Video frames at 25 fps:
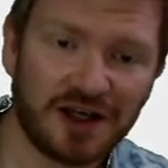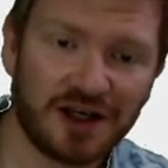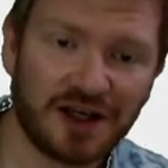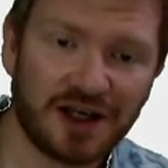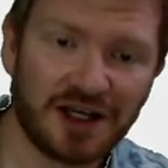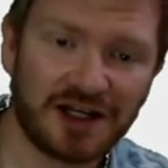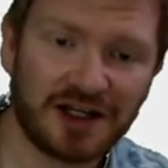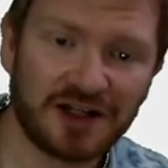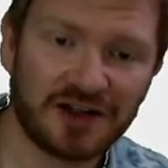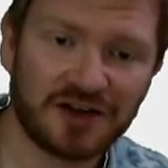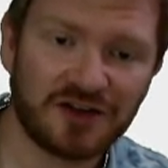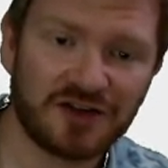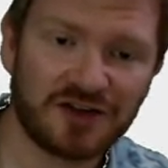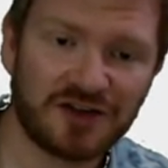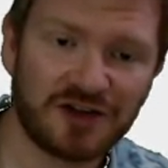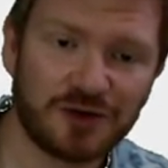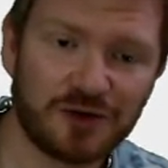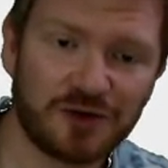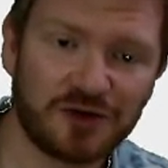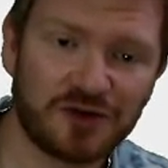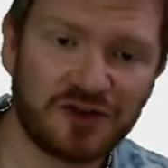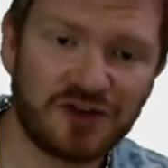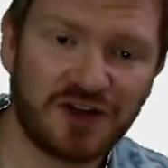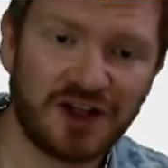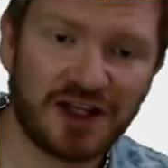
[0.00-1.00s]
I can
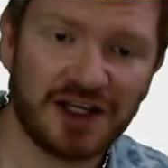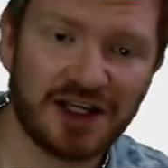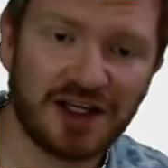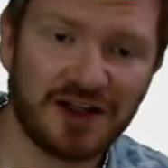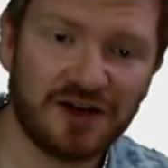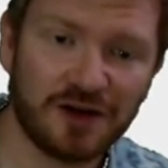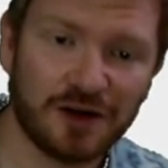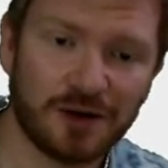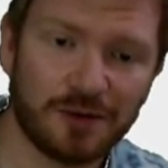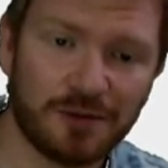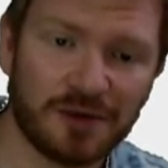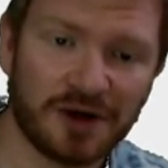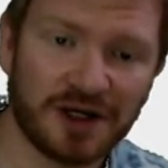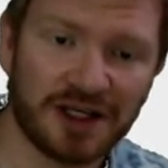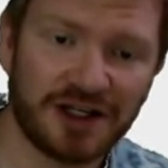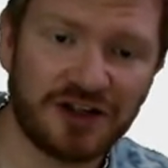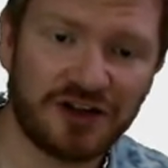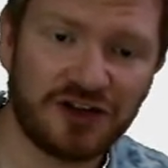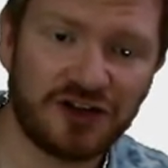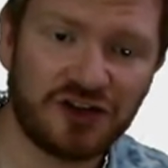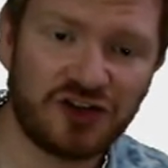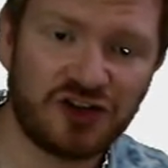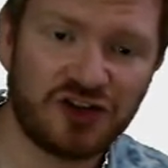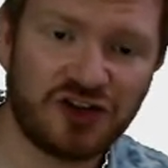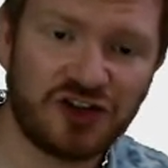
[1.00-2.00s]
still say that my
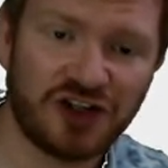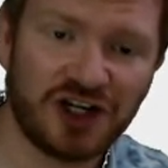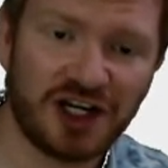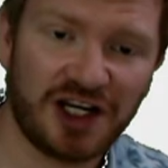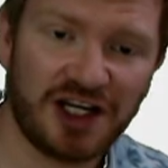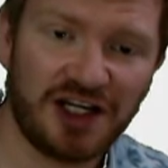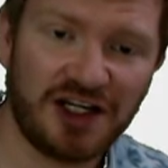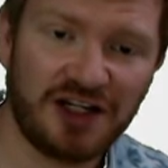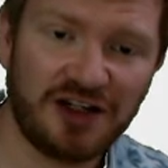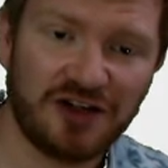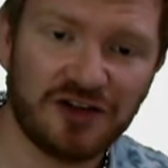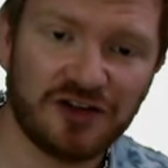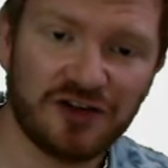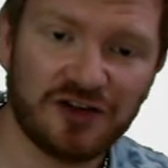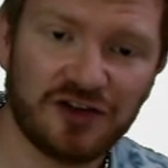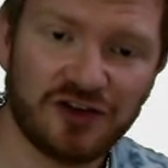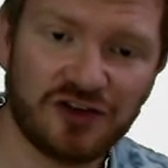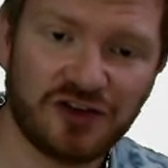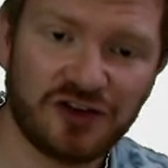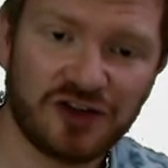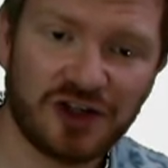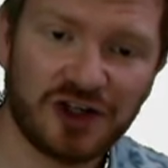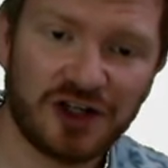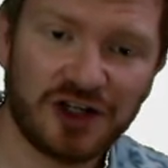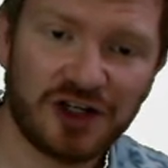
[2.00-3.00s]

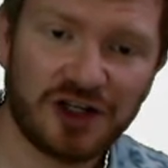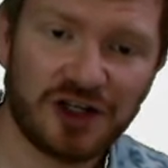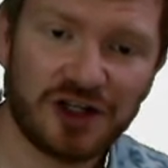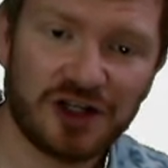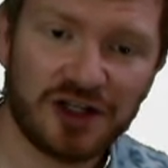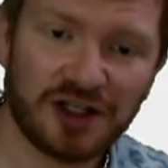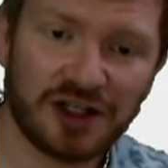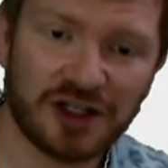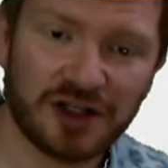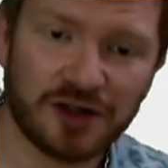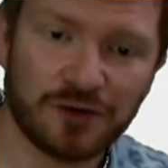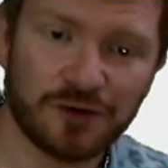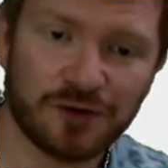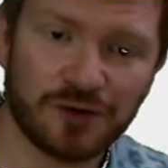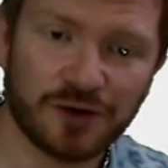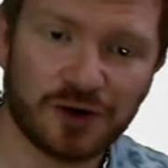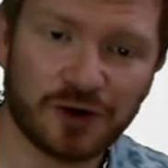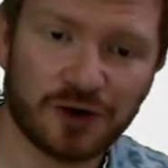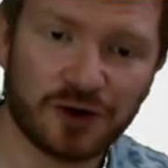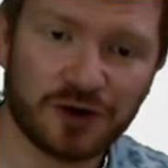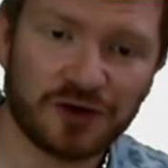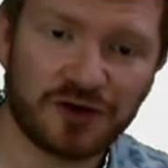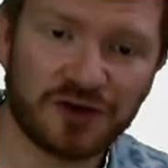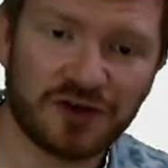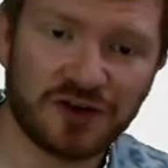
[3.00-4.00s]
change in
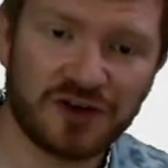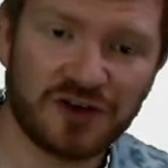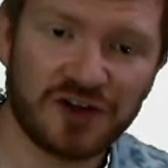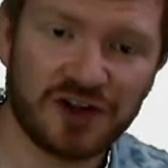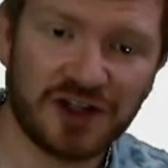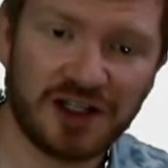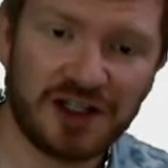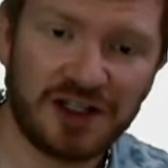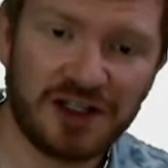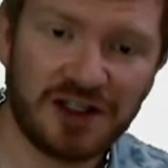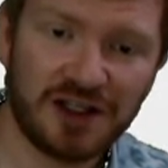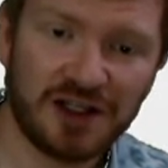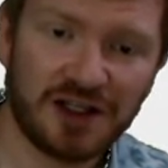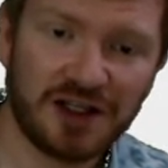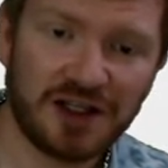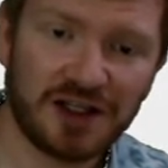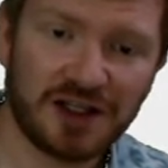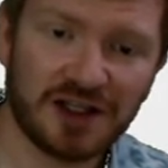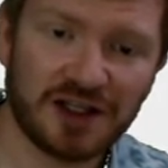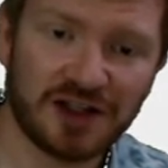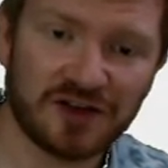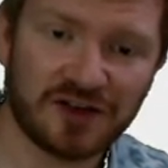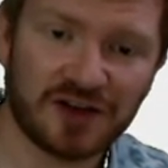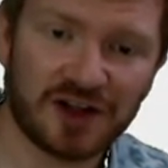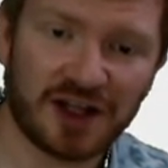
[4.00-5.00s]
velocity
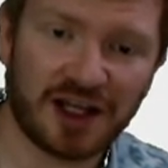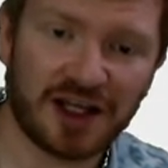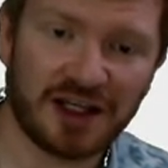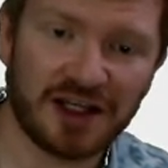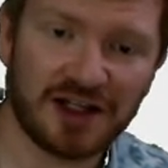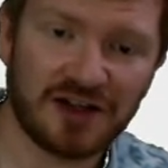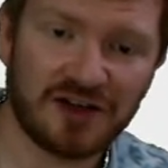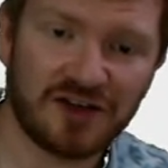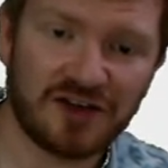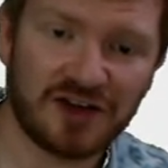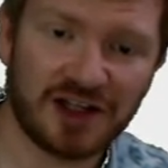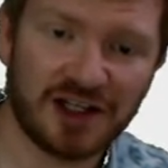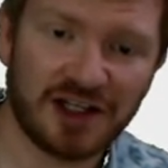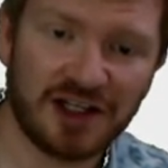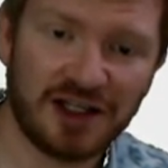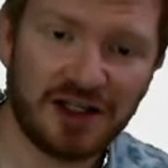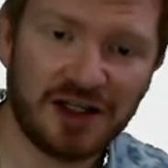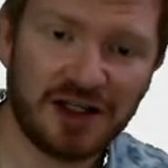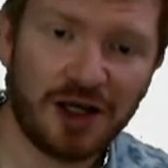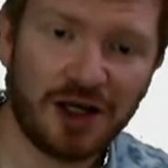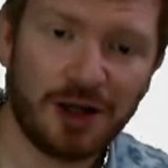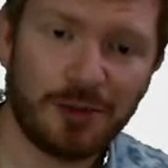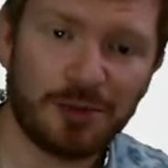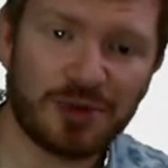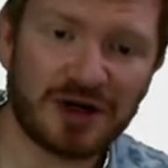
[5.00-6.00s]
is at,
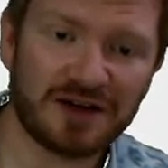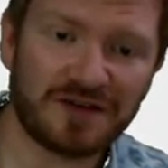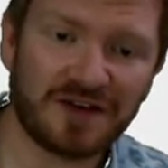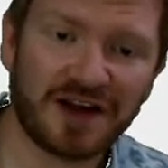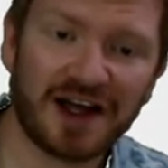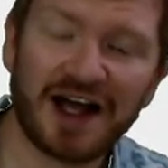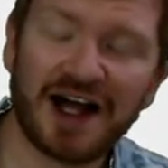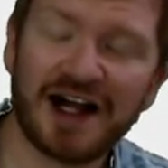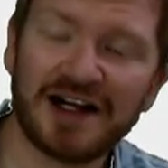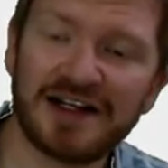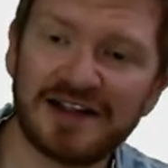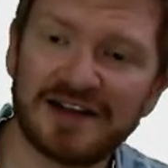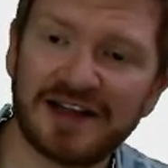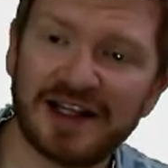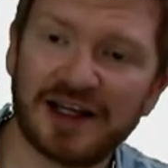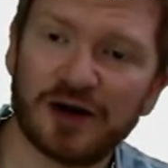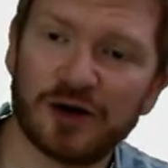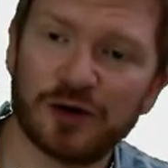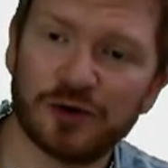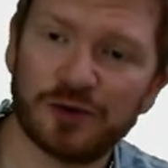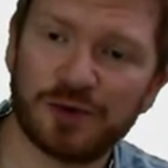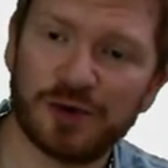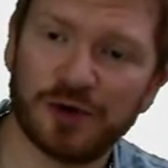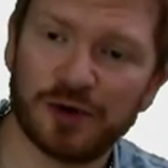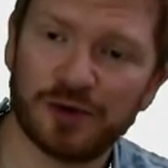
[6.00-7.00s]
but I've added that
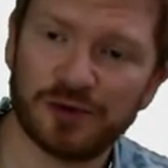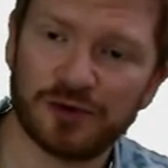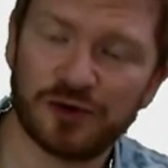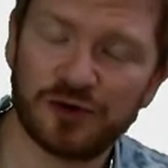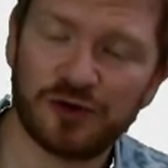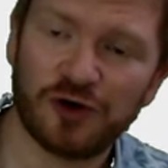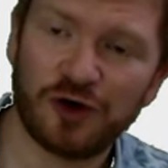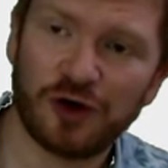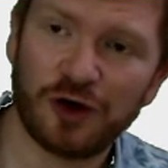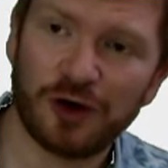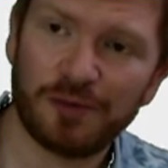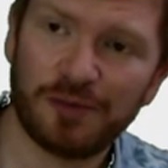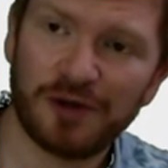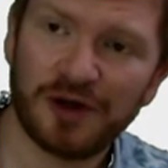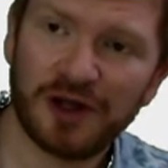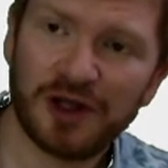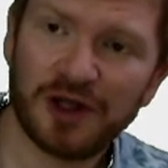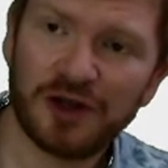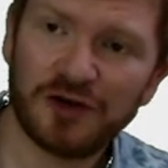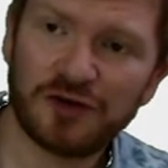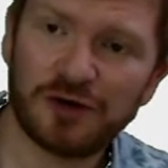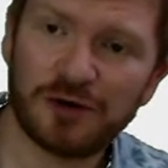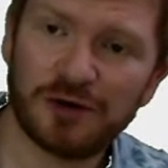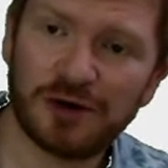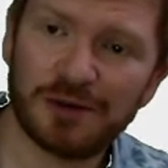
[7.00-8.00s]
up on top,
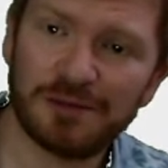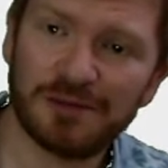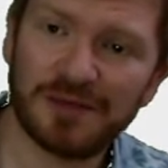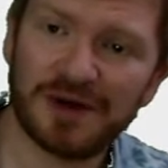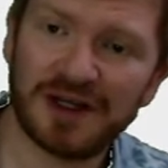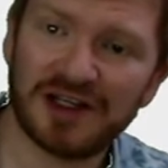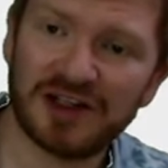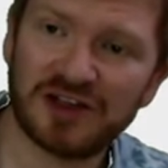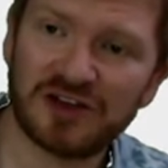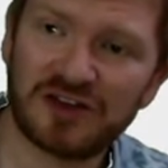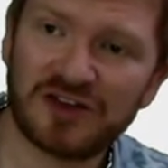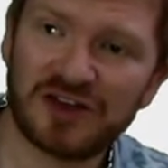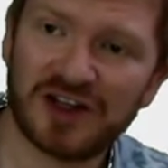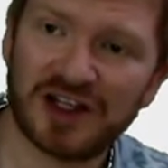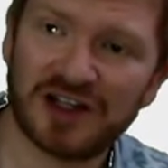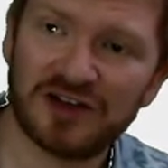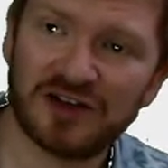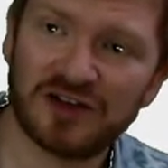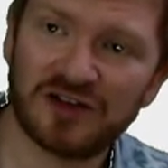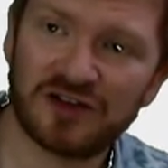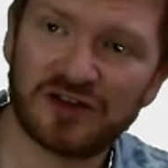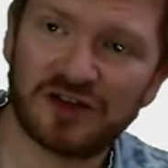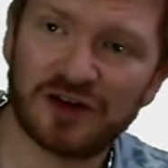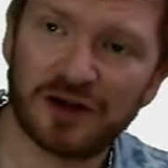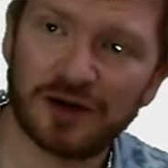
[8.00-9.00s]
so it makes
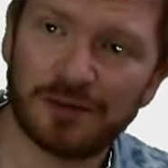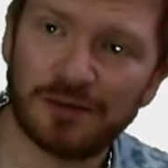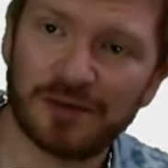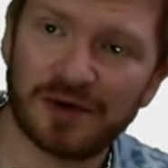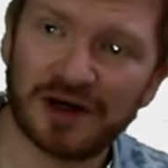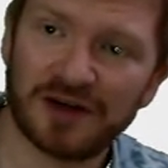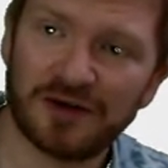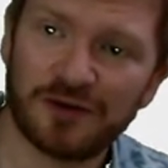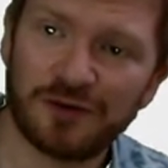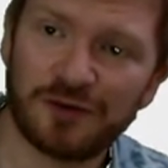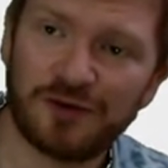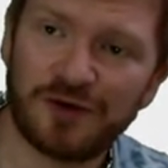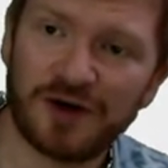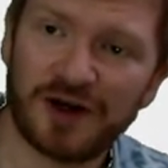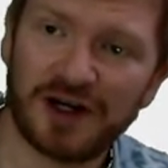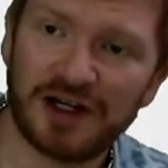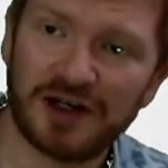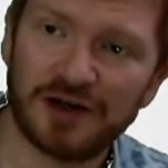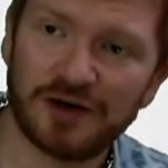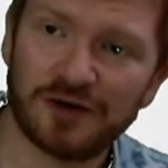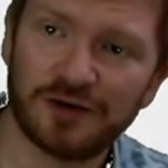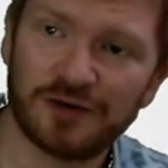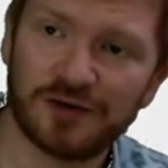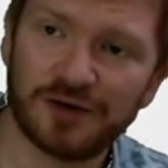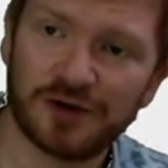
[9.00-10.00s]
sense that my
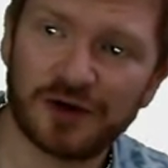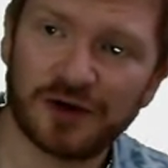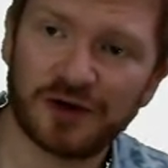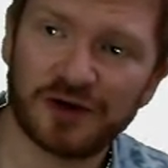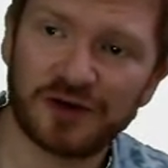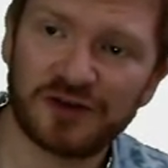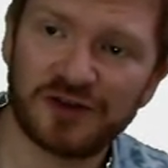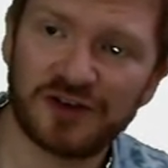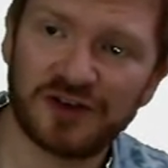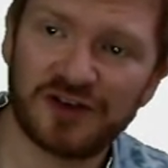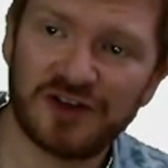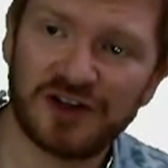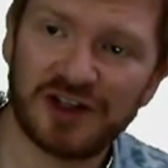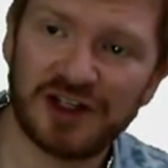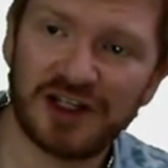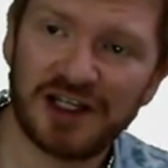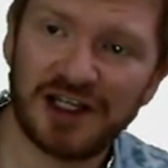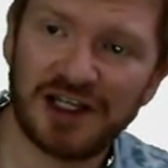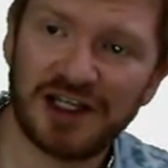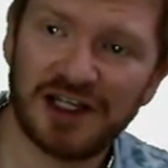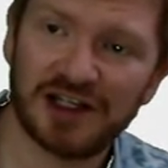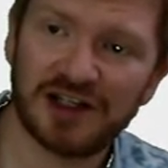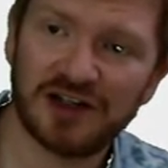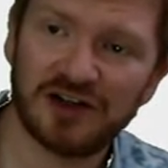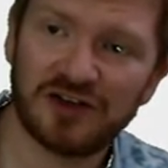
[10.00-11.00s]
final velocity
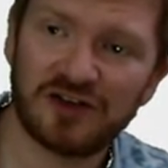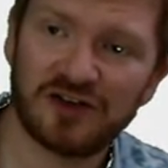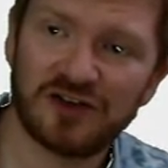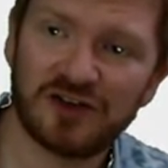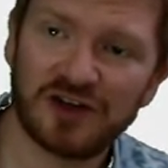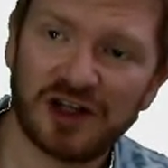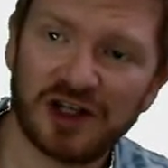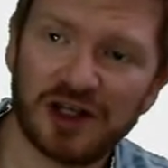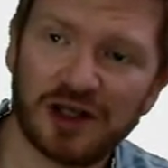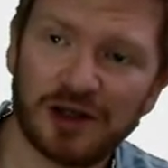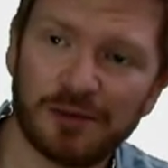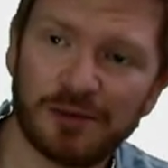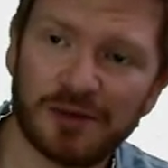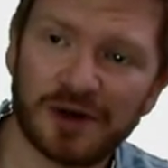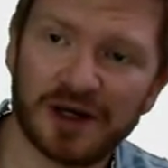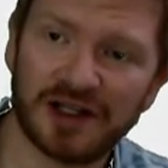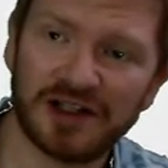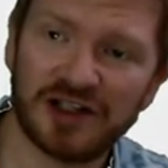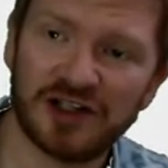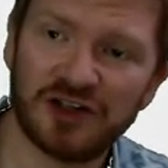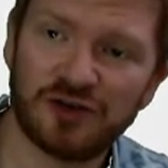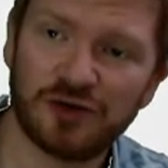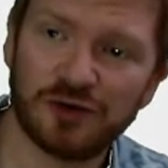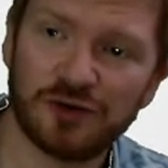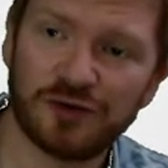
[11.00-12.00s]
is my
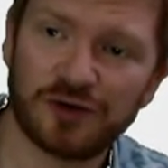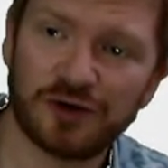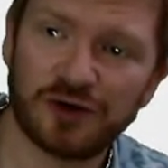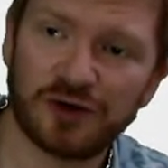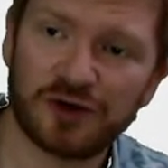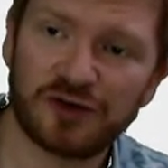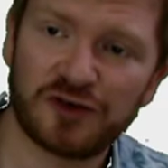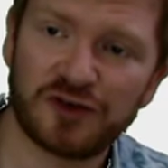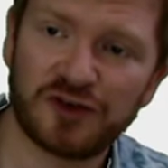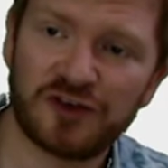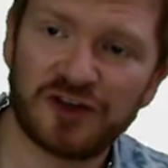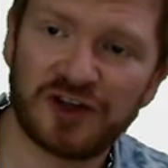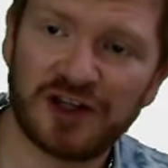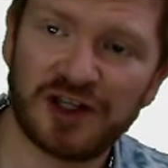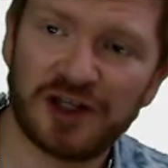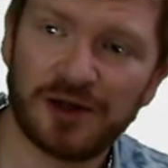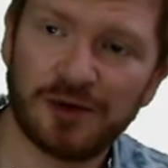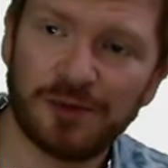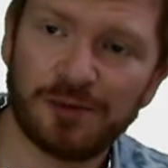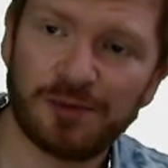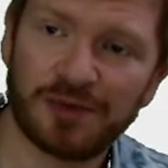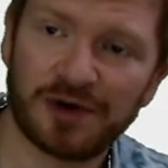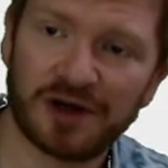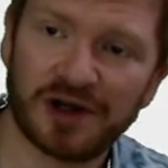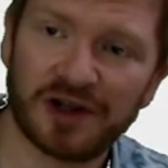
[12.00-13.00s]
initial velocity
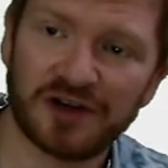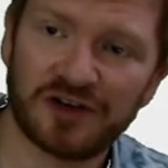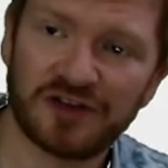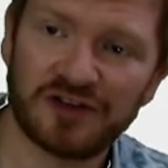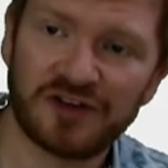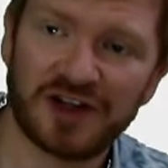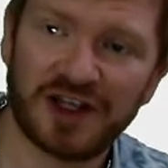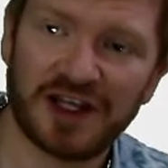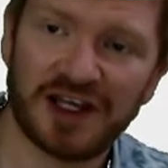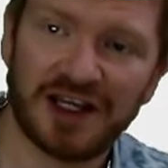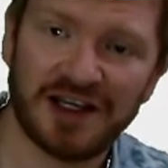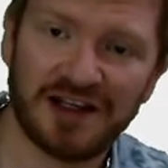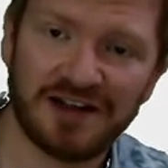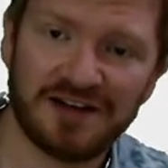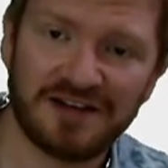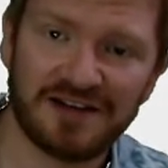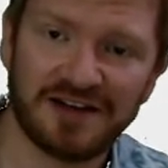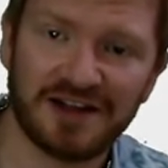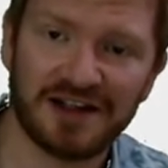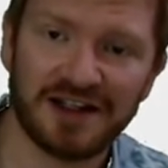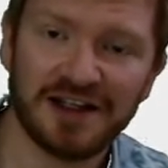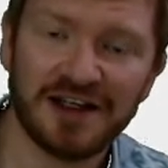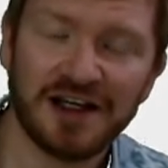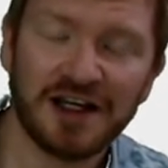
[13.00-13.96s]
plus at.